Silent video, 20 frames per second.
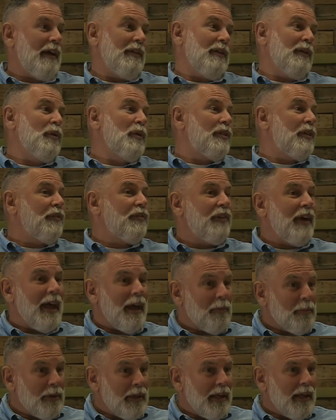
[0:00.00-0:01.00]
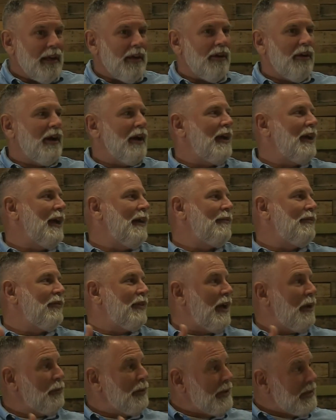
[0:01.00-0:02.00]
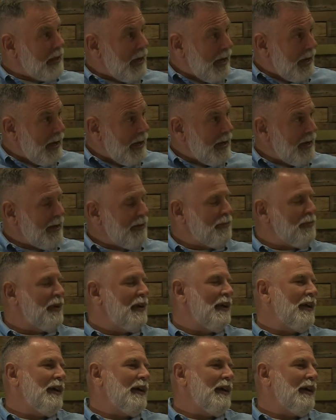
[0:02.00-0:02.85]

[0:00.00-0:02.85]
with a family or family time.